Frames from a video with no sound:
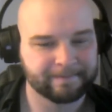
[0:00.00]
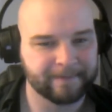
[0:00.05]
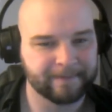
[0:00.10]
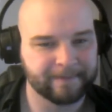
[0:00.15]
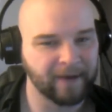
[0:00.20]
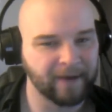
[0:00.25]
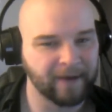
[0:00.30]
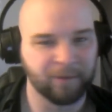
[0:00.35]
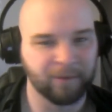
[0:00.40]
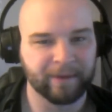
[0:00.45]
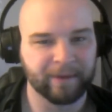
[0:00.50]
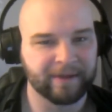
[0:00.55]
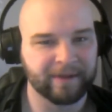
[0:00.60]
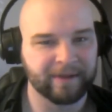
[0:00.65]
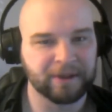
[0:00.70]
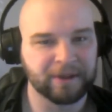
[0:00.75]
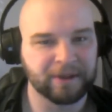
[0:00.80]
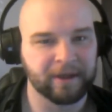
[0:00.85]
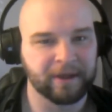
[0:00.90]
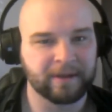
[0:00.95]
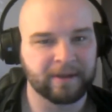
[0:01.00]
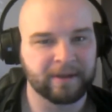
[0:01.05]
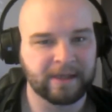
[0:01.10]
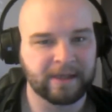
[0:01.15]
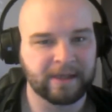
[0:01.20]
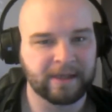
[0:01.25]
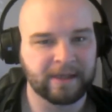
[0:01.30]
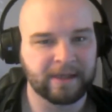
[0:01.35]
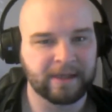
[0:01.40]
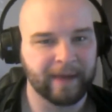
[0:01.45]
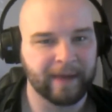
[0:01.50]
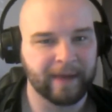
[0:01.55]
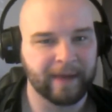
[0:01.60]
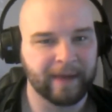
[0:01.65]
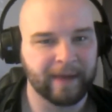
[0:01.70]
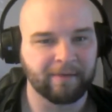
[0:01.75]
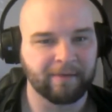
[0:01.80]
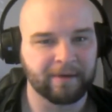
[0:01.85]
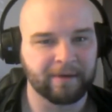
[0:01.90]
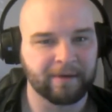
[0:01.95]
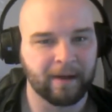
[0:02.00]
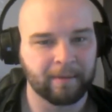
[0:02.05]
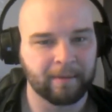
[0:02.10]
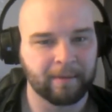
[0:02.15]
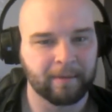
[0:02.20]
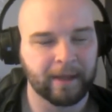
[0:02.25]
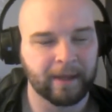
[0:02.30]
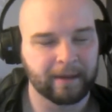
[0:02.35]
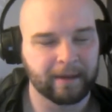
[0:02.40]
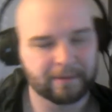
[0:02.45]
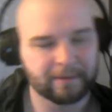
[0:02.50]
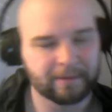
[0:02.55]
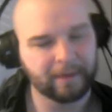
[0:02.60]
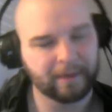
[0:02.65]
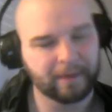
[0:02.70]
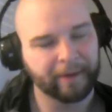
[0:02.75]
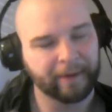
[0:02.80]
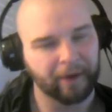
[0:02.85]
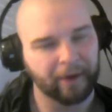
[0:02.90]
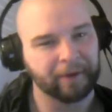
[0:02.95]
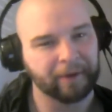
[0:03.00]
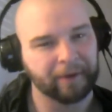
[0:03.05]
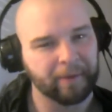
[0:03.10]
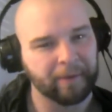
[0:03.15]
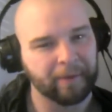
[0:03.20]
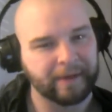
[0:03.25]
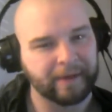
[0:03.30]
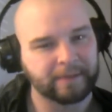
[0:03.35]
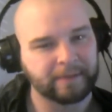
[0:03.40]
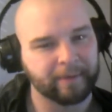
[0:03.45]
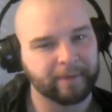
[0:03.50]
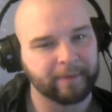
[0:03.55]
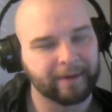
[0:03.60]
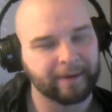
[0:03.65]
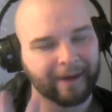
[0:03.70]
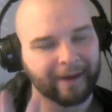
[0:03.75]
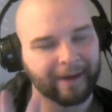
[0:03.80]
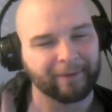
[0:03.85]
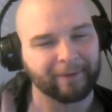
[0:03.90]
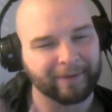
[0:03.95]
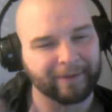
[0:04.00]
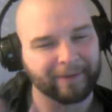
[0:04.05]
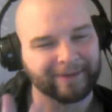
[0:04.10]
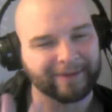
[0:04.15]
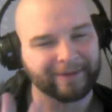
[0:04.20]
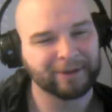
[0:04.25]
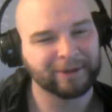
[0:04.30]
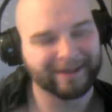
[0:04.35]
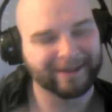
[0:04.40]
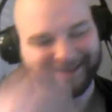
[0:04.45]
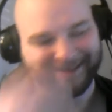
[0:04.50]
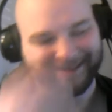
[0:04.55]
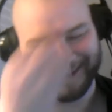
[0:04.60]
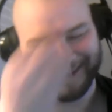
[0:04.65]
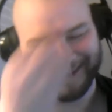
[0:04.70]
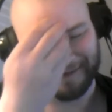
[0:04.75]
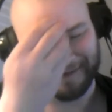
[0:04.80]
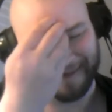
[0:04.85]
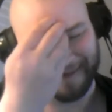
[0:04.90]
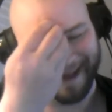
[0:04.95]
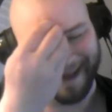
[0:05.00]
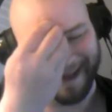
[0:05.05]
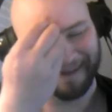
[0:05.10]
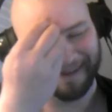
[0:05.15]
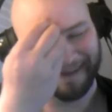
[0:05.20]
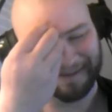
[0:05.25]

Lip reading: I don't read the shit that's giving me half the time. Like, some of y'all know this, but I don't read the shit that's giving me half